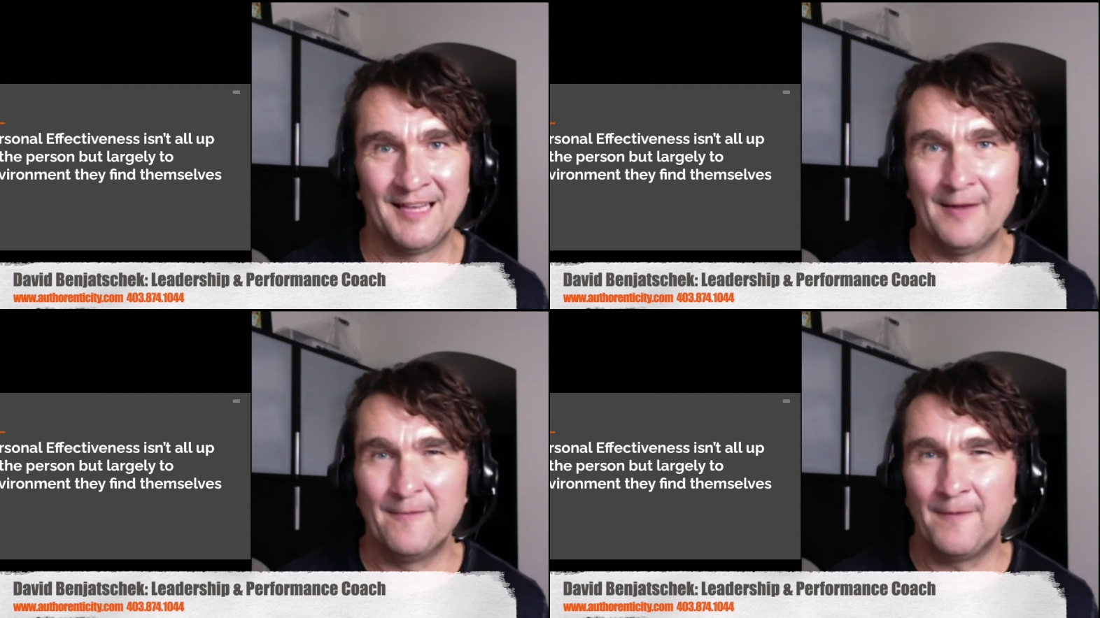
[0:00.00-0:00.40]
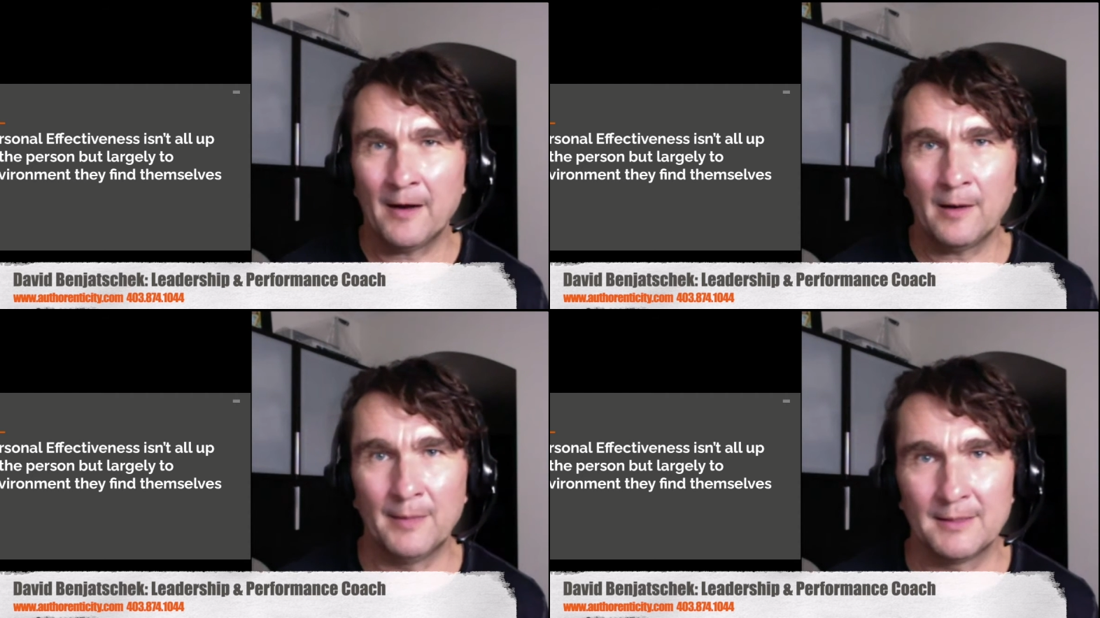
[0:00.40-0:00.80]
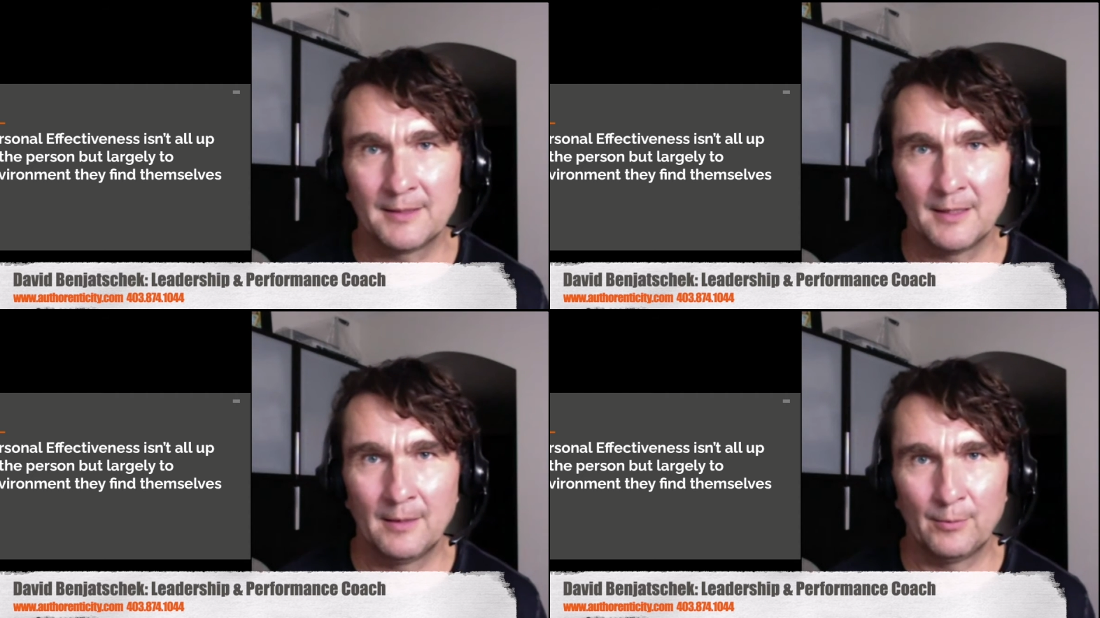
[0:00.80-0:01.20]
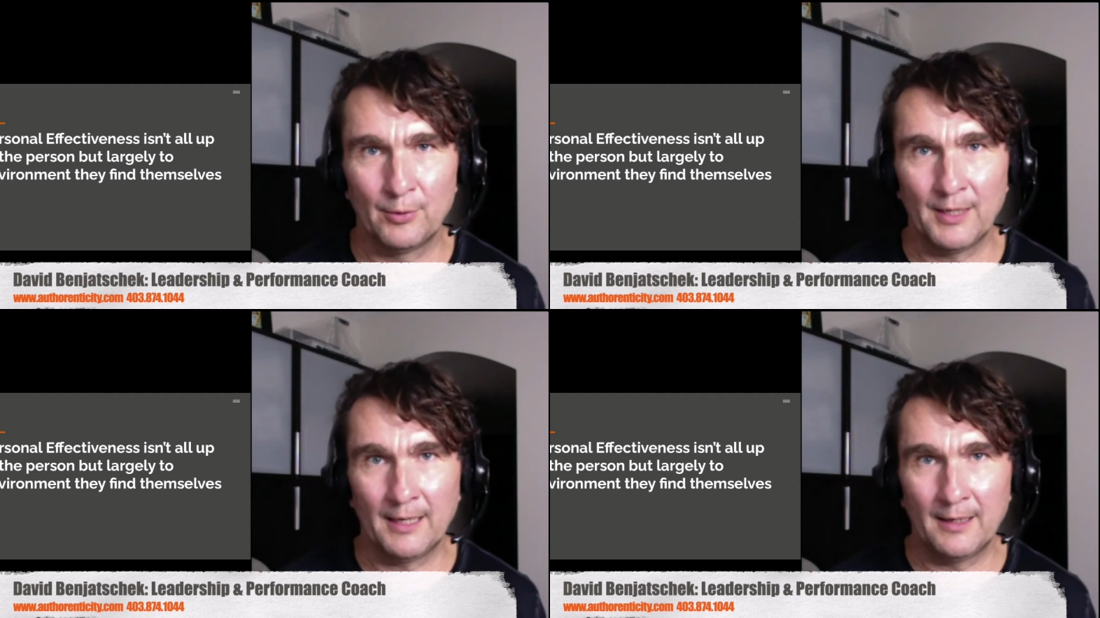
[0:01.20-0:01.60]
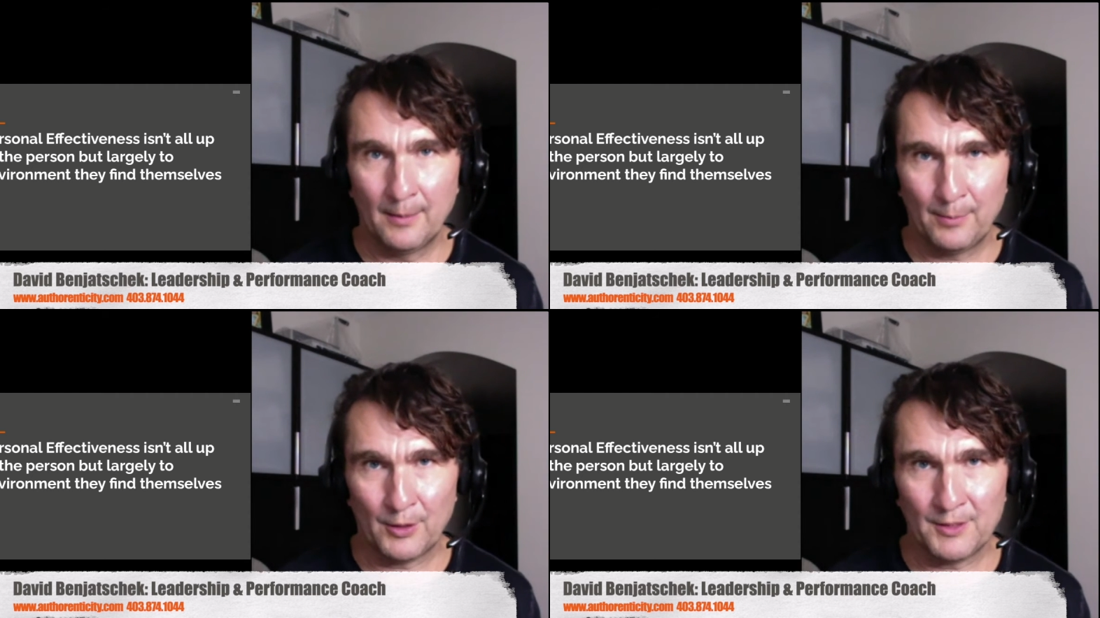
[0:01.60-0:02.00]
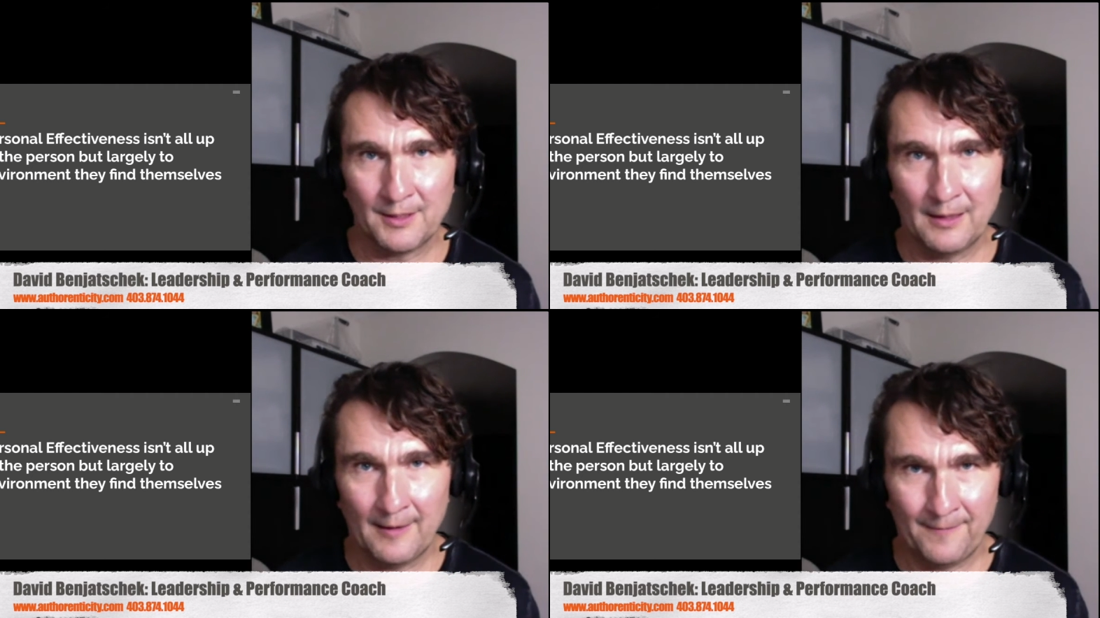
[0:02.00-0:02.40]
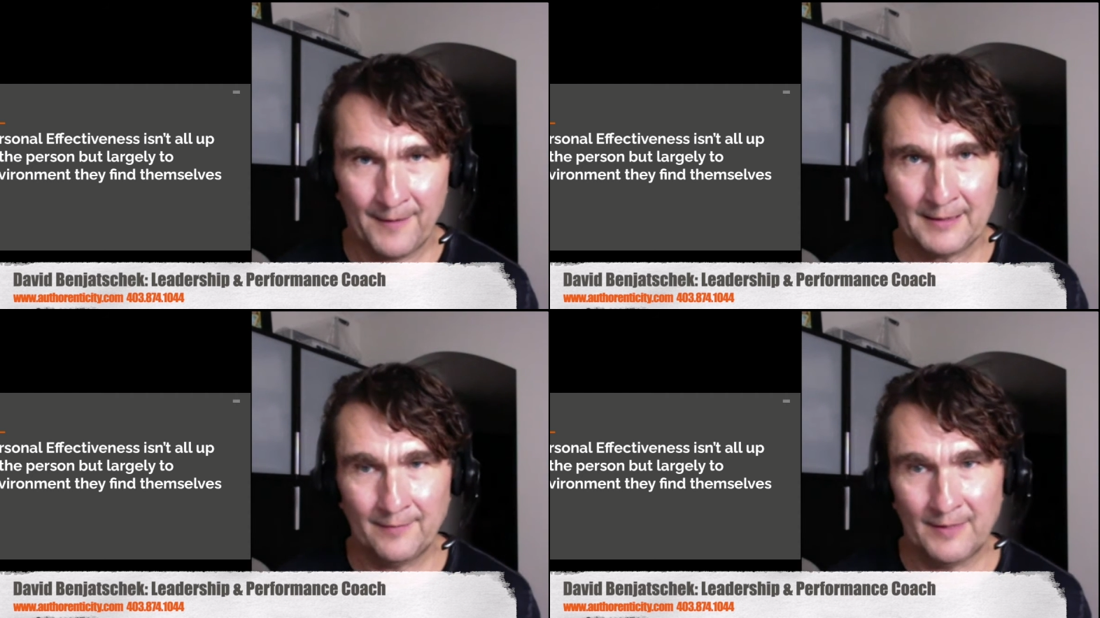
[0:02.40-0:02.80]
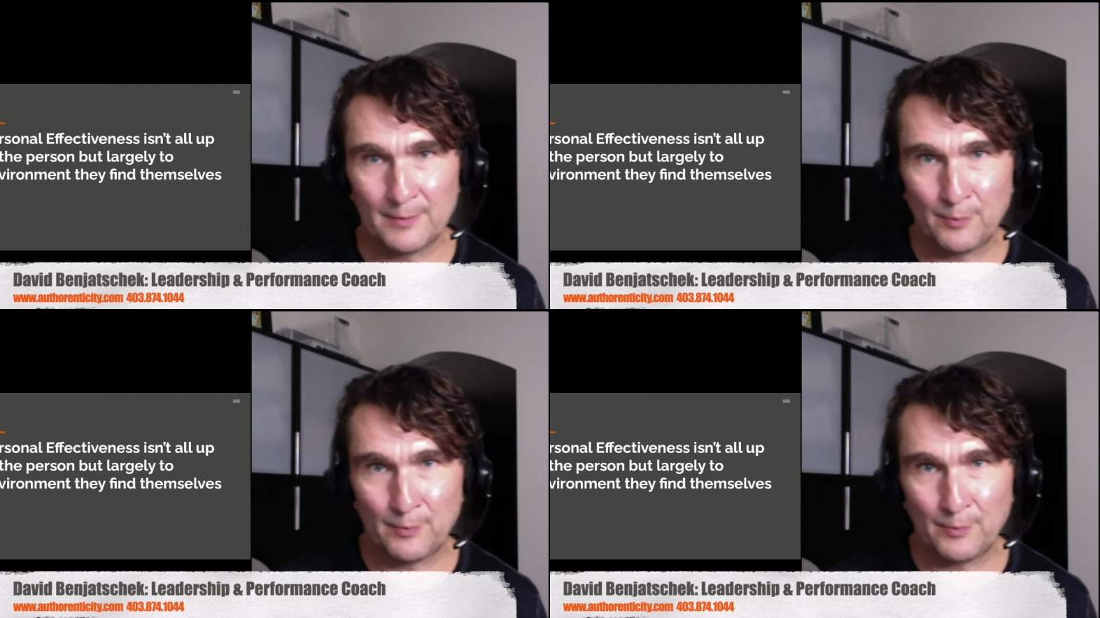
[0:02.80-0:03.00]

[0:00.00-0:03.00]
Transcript: Environments breed personal effectiveness.